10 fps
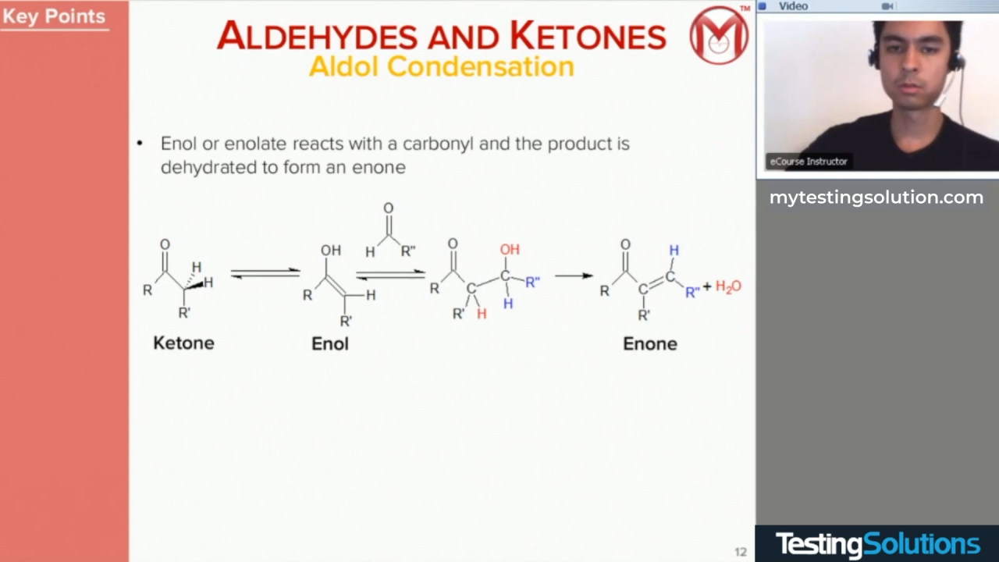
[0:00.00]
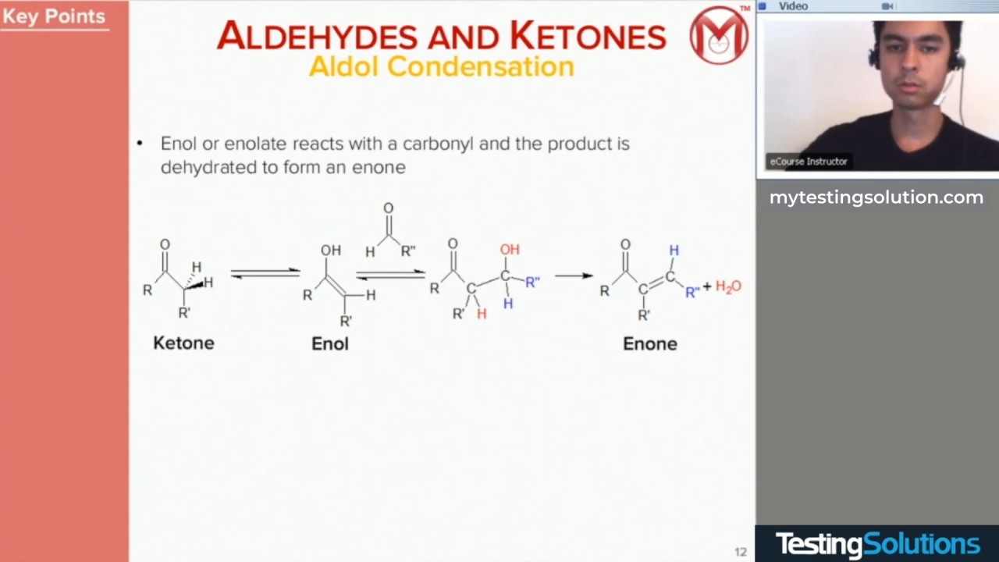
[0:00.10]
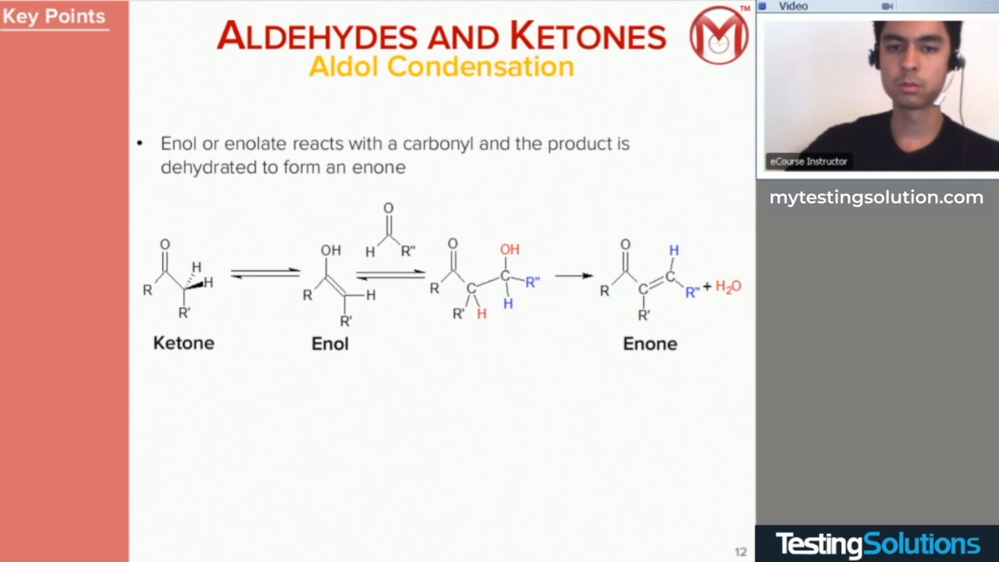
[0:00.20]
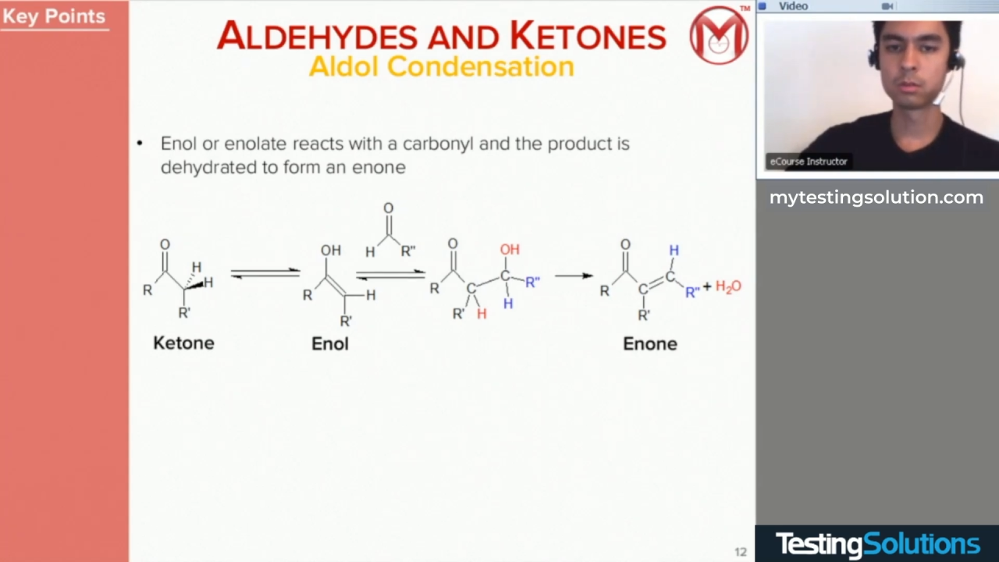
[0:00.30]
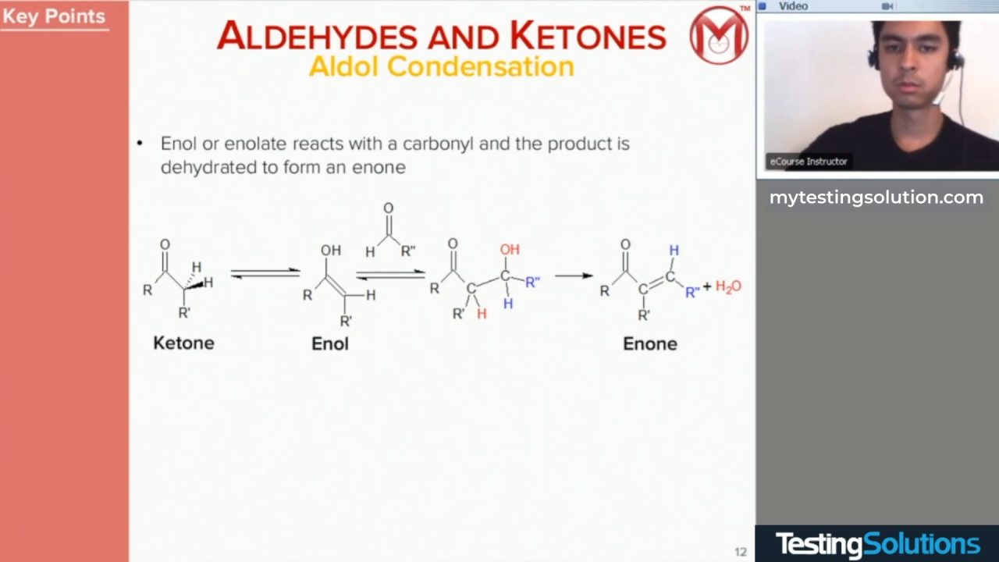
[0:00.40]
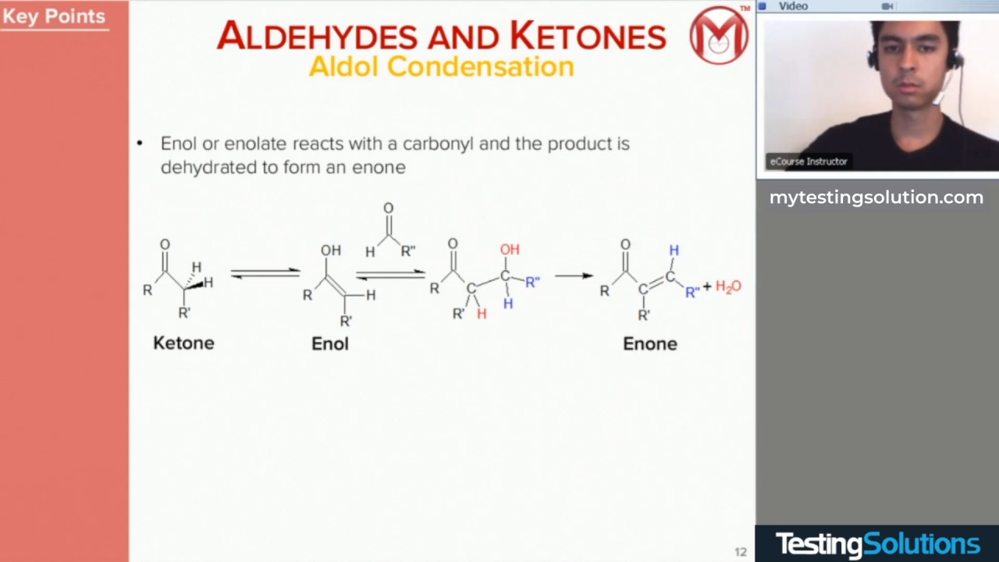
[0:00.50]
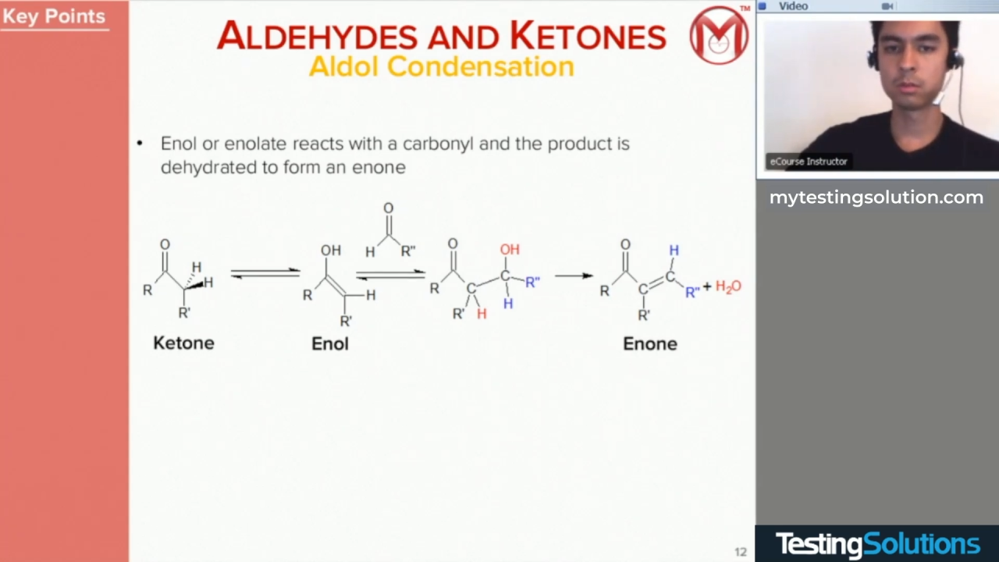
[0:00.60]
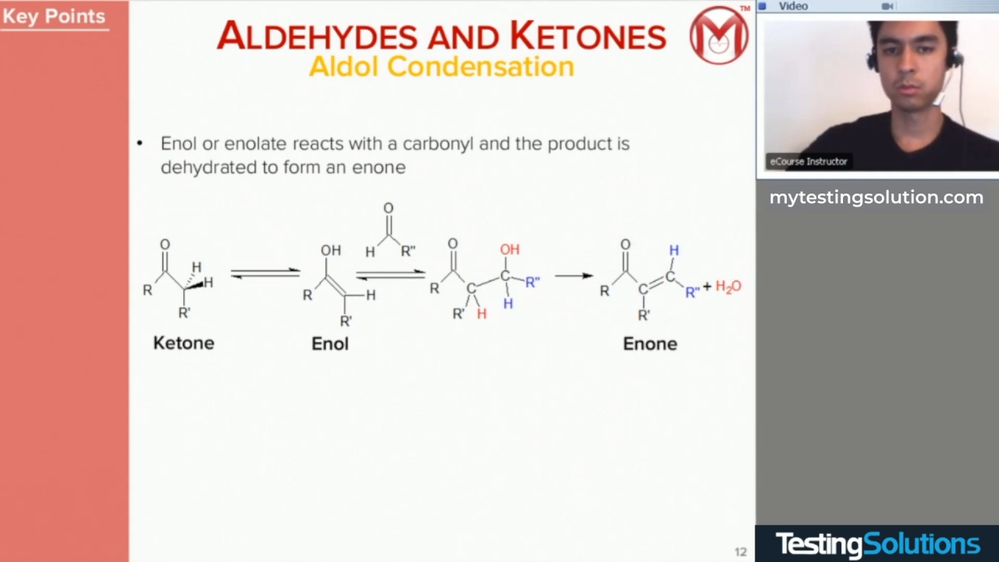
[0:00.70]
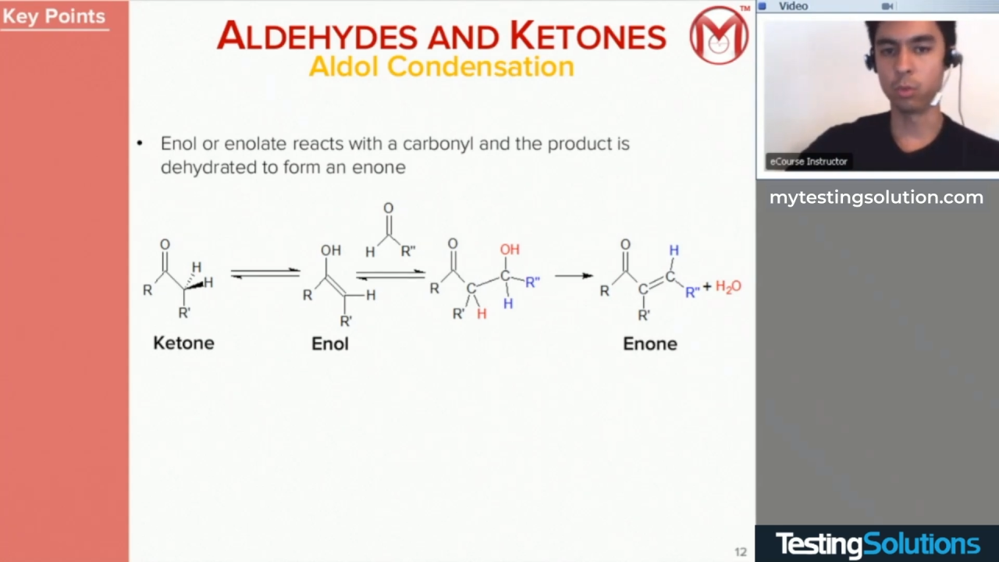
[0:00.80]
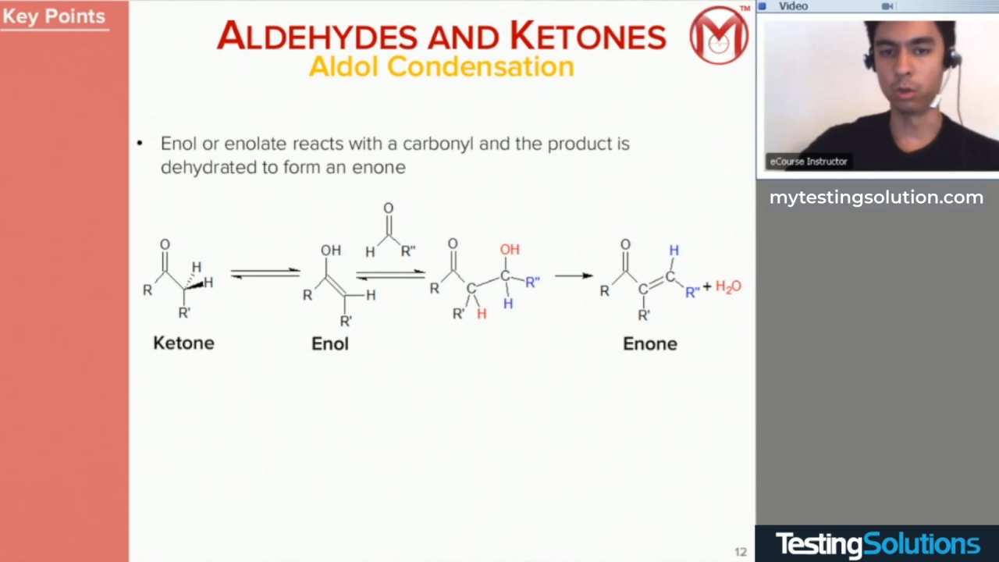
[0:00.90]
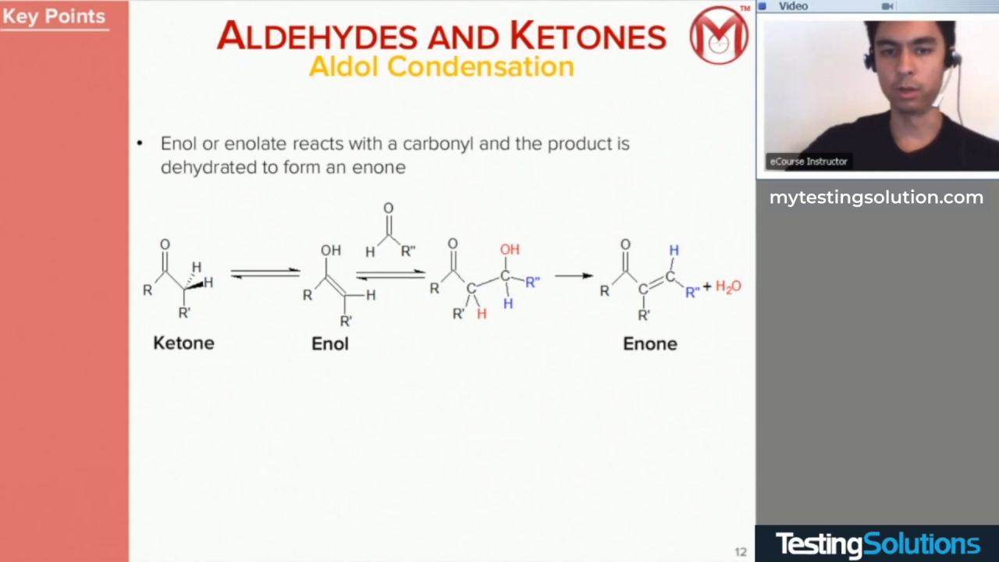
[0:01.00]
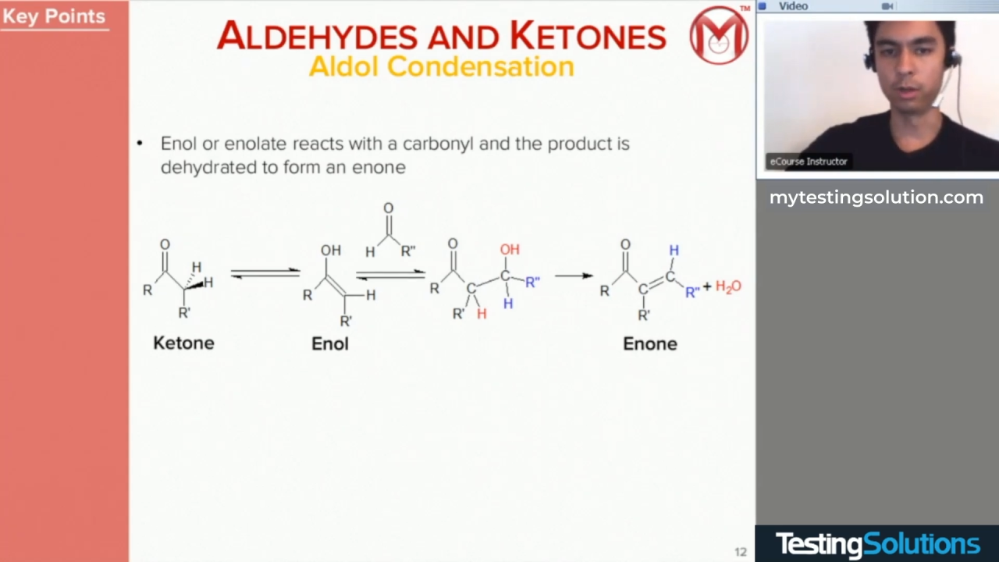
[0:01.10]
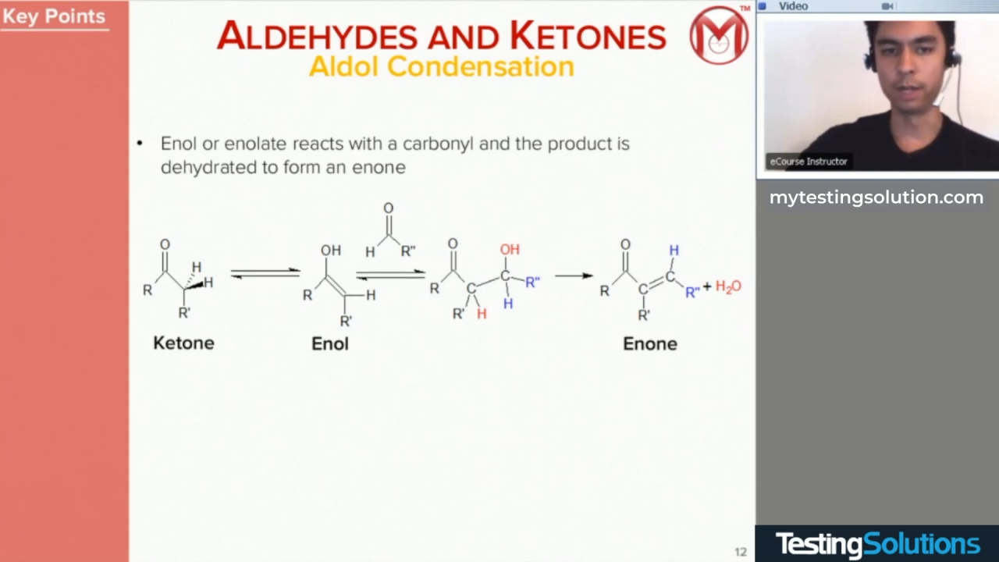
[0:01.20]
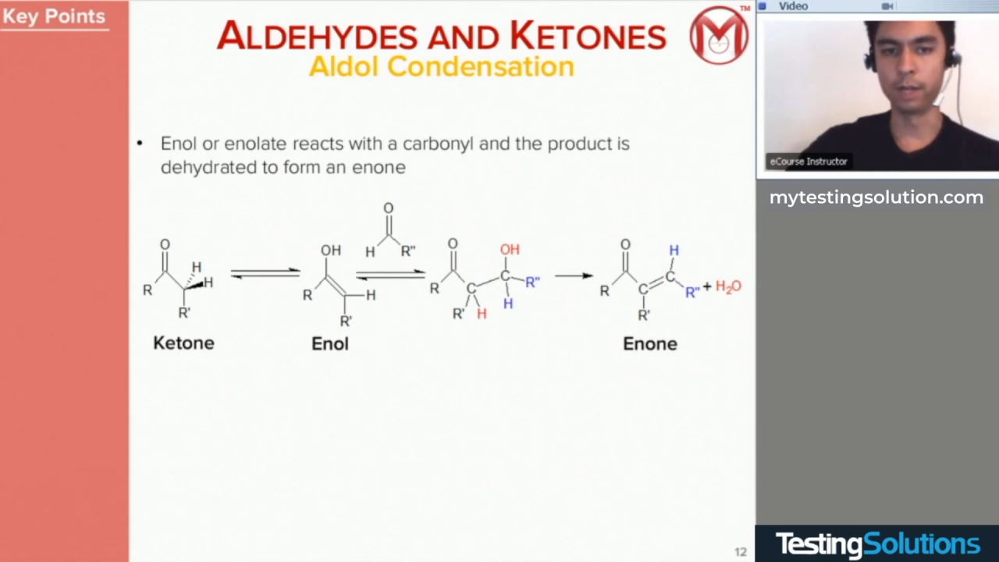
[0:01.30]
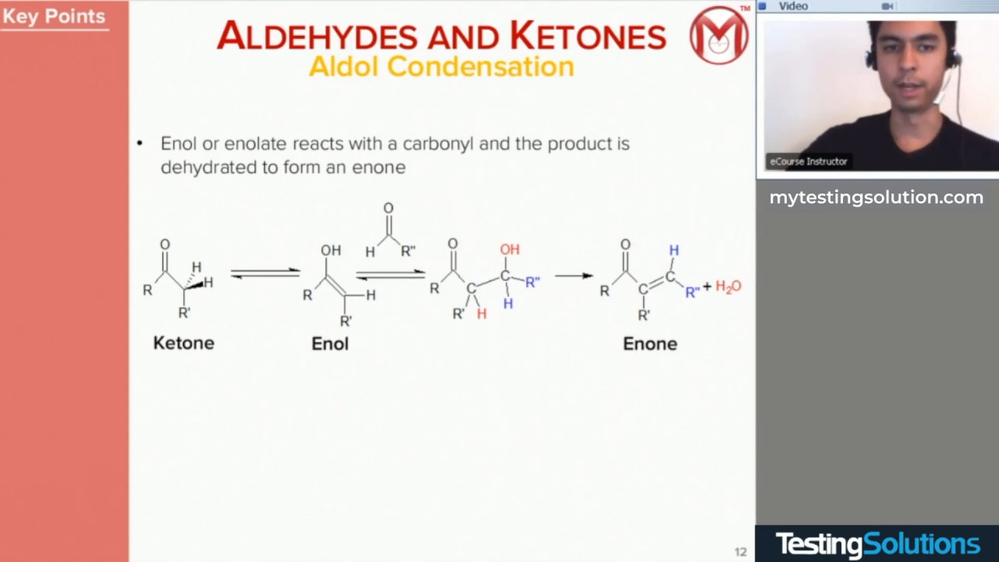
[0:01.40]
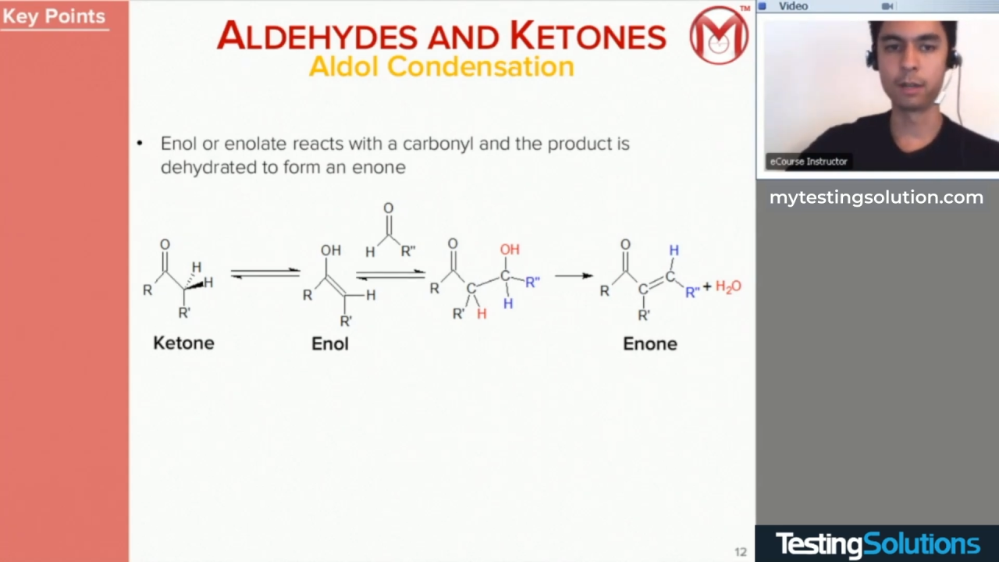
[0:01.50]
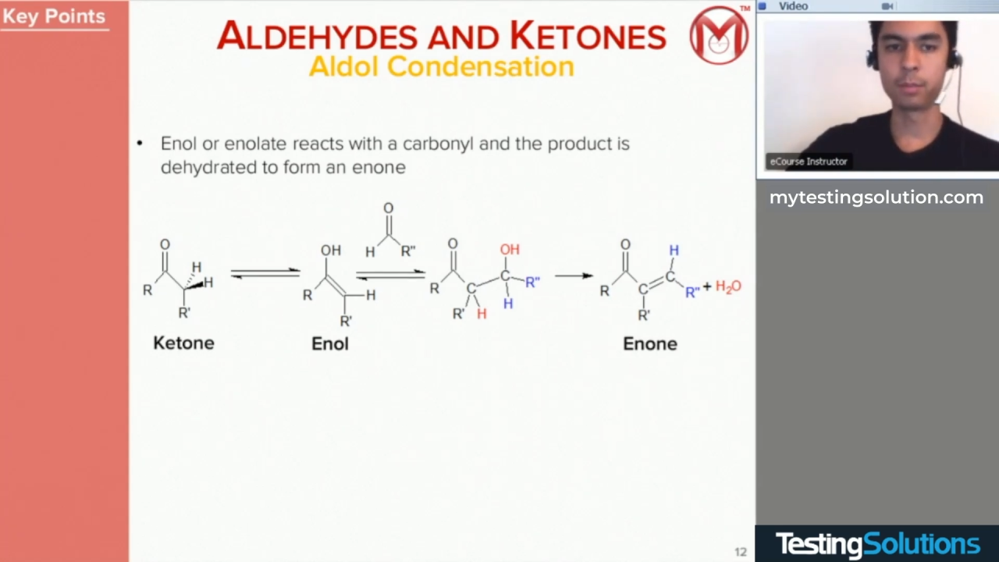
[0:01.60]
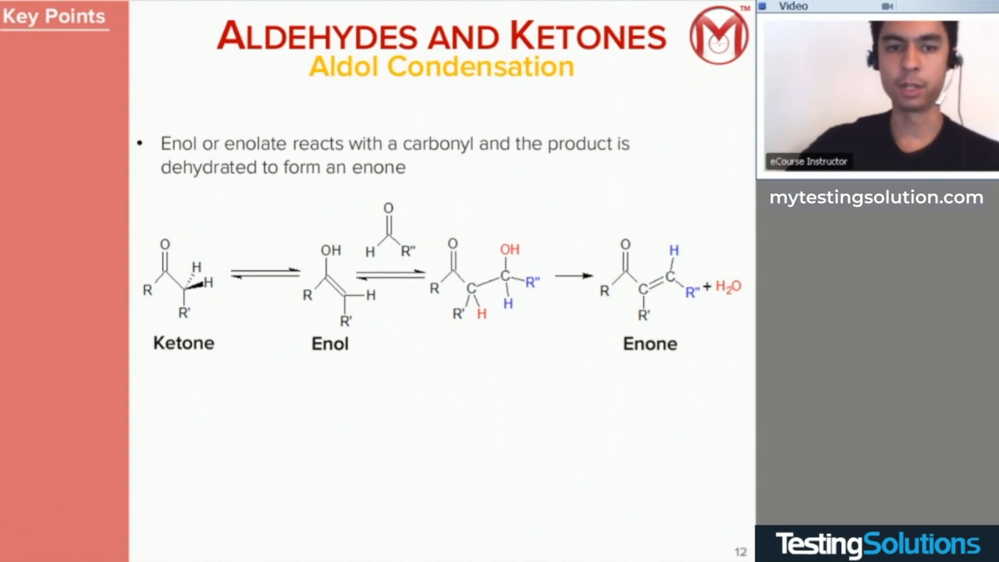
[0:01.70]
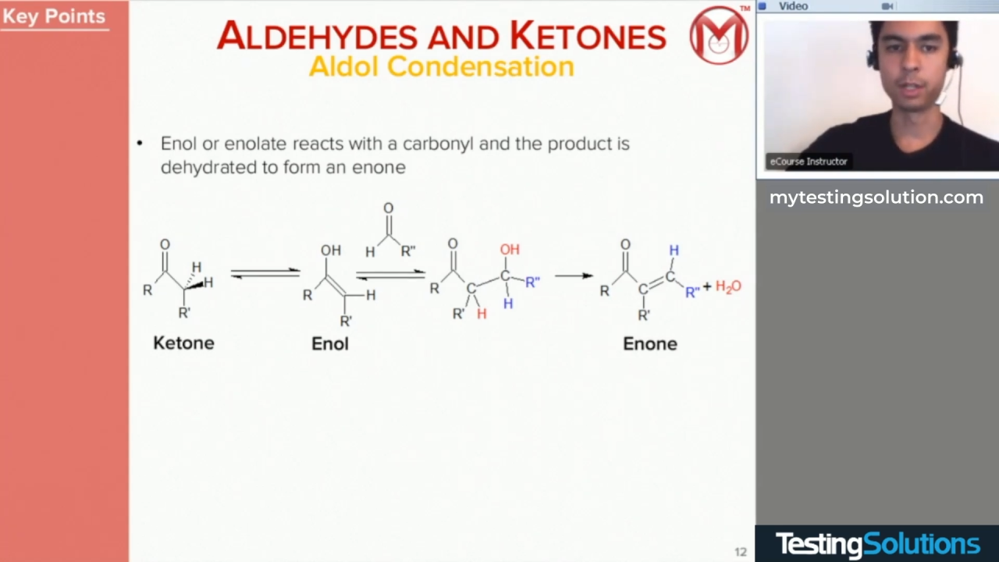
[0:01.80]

or aldehyde, potentially.